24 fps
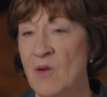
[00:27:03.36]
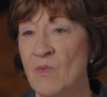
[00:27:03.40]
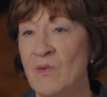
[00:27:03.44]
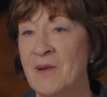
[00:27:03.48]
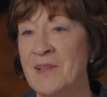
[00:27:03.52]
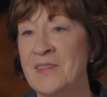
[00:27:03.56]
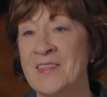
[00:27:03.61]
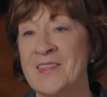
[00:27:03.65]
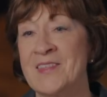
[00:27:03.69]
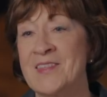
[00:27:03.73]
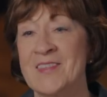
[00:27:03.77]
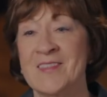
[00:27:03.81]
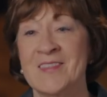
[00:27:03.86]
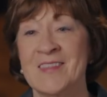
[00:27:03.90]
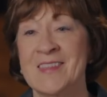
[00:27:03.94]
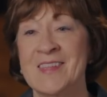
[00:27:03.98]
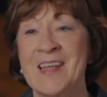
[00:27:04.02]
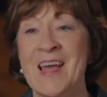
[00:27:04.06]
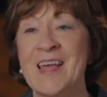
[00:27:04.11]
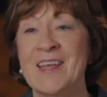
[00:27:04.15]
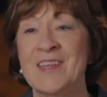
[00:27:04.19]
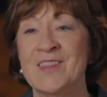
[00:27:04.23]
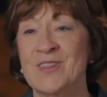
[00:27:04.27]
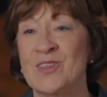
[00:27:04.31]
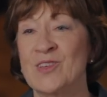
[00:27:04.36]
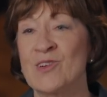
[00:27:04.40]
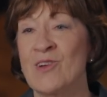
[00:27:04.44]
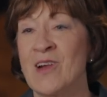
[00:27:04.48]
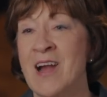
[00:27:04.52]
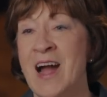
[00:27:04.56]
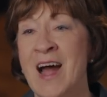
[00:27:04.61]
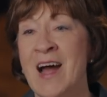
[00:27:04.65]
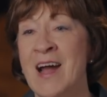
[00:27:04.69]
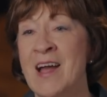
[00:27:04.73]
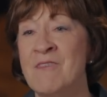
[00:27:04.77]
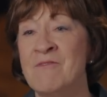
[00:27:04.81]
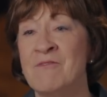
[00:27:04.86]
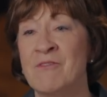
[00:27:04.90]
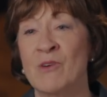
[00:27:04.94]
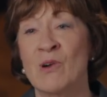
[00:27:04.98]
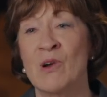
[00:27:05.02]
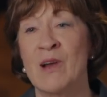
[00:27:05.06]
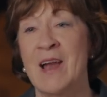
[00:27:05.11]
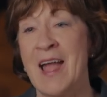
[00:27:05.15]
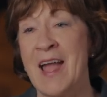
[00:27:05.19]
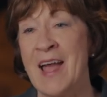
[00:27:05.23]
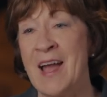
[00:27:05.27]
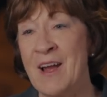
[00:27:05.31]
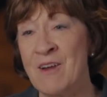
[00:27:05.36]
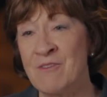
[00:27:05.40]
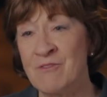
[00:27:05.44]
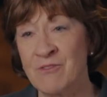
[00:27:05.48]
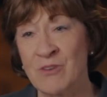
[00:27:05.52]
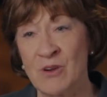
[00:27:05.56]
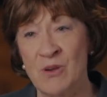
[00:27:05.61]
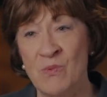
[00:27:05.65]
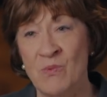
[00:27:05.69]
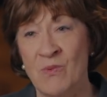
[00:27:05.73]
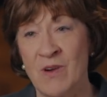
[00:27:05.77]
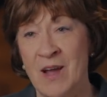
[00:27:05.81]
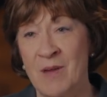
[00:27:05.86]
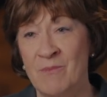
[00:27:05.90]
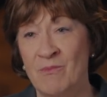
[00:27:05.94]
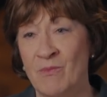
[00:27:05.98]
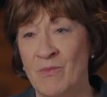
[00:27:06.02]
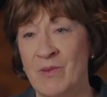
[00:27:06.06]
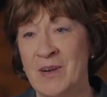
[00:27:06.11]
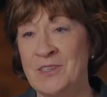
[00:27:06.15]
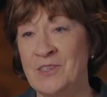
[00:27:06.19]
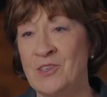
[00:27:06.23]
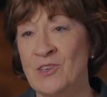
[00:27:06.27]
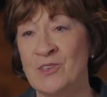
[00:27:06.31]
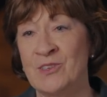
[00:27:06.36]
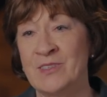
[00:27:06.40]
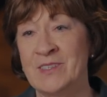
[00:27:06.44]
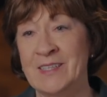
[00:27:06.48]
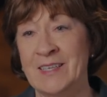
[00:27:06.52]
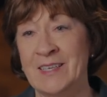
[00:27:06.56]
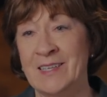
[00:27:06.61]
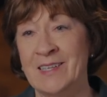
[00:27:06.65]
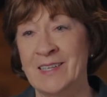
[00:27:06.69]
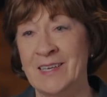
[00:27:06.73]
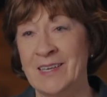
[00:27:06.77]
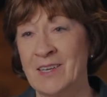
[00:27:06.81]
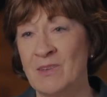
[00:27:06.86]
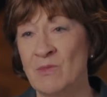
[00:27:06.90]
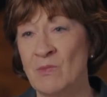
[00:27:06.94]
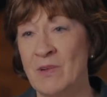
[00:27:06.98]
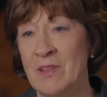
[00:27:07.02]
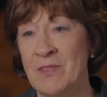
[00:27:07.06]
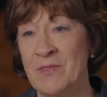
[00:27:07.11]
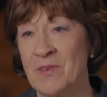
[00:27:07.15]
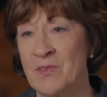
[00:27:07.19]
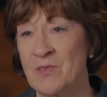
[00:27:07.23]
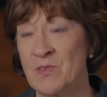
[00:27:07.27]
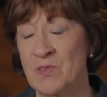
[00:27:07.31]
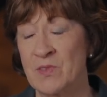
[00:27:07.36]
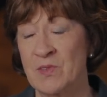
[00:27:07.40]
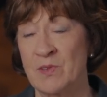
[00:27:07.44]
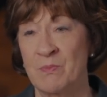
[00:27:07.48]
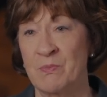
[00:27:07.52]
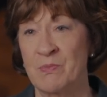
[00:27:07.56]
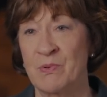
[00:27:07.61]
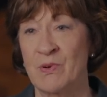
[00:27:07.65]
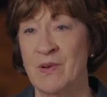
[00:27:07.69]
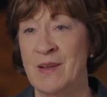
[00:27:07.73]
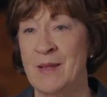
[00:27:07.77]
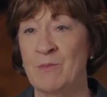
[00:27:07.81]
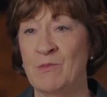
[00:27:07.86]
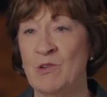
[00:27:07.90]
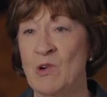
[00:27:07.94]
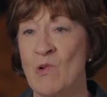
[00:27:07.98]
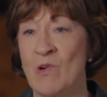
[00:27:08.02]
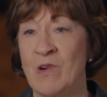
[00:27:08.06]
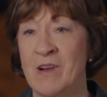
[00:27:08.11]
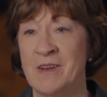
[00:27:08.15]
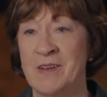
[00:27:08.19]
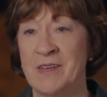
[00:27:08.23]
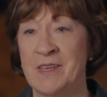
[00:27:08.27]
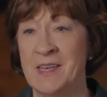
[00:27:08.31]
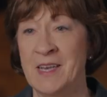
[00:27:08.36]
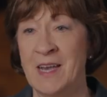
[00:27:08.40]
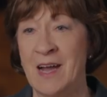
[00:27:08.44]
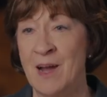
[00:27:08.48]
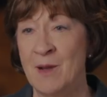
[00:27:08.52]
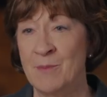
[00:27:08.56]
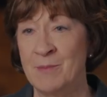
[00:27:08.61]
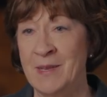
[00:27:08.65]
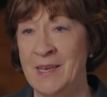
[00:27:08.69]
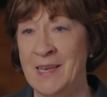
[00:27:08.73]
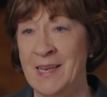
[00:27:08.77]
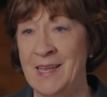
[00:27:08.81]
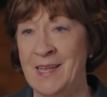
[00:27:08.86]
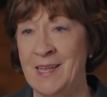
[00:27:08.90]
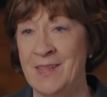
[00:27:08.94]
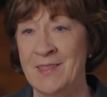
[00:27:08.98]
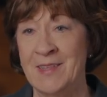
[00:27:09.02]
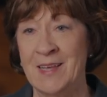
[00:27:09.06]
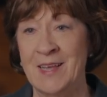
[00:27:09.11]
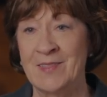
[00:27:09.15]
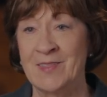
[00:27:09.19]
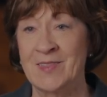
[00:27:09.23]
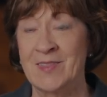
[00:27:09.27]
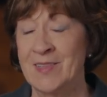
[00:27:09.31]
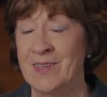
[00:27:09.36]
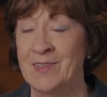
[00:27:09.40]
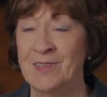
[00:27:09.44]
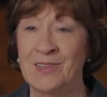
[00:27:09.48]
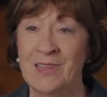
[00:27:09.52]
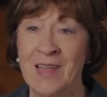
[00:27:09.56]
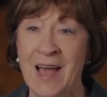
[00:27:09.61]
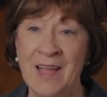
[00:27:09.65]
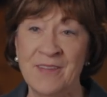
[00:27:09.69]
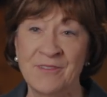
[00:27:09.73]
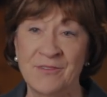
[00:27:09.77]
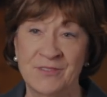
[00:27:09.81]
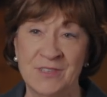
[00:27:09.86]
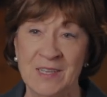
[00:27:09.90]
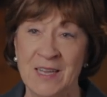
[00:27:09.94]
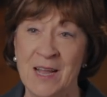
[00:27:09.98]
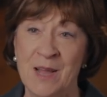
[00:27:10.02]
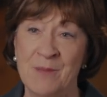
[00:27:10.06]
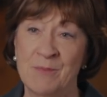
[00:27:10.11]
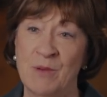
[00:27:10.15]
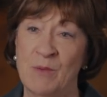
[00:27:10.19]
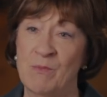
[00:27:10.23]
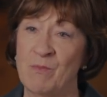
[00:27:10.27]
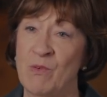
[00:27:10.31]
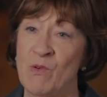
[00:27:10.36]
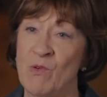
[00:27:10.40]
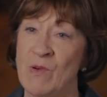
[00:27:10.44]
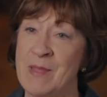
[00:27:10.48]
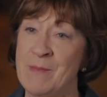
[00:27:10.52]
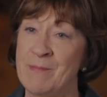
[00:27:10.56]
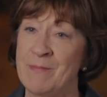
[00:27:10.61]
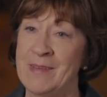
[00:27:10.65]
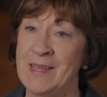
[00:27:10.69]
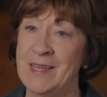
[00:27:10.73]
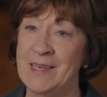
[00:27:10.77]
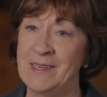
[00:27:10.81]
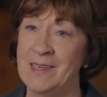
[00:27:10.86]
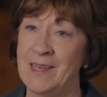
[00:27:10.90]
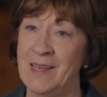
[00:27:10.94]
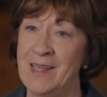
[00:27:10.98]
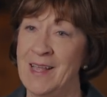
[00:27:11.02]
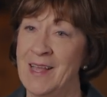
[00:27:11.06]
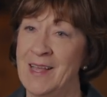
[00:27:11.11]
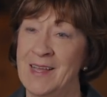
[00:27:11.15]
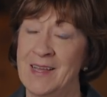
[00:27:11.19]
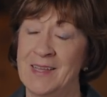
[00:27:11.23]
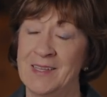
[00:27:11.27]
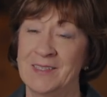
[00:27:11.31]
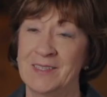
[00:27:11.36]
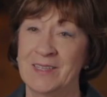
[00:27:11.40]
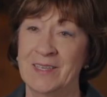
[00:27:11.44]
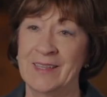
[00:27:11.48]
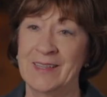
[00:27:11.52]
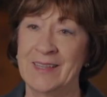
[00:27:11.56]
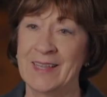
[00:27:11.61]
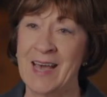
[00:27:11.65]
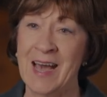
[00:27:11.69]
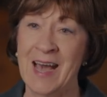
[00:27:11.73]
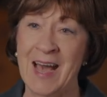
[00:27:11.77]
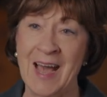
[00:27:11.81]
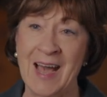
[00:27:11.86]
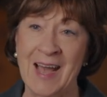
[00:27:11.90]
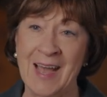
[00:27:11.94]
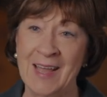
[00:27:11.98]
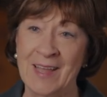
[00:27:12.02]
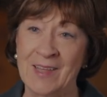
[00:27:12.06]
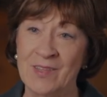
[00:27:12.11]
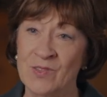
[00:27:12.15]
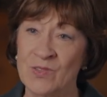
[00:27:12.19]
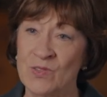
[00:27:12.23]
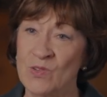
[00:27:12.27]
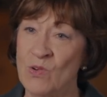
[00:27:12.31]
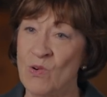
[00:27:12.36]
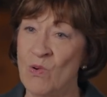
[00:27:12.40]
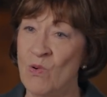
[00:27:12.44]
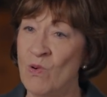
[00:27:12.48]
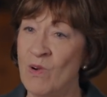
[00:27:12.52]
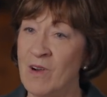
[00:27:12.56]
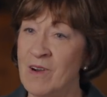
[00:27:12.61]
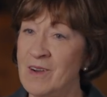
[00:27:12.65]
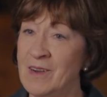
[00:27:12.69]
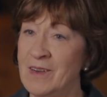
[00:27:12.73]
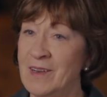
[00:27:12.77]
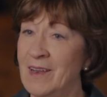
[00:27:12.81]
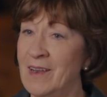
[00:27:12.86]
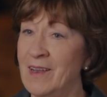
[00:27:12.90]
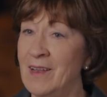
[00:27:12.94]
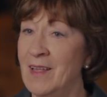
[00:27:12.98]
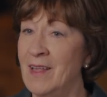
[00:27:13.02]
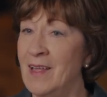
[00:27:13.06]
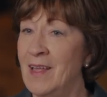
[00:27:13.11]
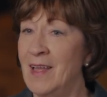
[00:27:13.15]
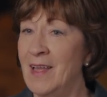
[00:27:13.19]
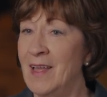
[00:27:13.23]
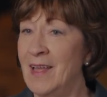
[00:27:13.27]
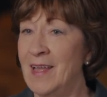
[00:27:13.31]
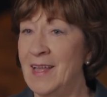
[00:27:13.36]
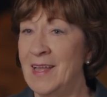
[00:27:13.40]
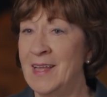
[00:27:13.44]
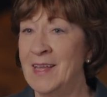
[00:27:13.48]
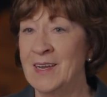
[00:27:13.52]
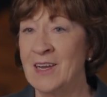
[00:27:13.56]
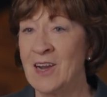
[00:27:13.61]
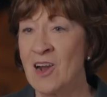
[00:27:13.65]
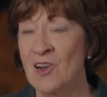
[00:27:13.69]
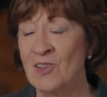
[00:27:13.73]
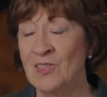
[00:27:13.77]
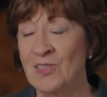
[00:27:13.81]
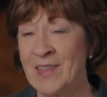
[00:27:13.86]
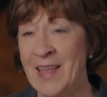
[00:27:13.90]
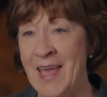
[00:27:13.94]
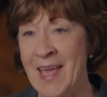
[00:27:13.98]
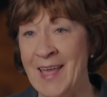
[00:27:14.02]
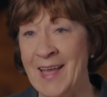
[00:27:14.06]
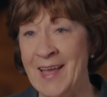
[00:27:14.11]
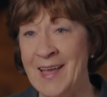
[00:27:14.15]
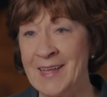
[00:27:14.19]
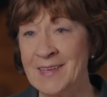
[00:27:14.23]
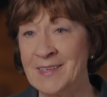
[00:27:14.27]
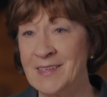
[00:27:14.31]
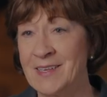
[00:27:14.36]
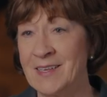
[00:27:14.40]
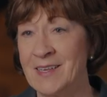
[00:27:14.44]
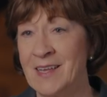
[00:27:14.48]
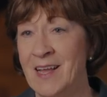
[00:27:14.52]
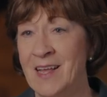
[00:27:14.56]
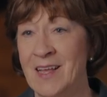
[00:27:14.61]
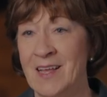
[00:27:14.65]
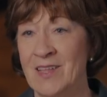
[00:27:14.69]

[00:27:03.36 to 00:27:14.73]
Well, the stakes are high for everyone when you're dealing with a Supreme Court nominee. That's a lifetime appointment to the highest court in our land.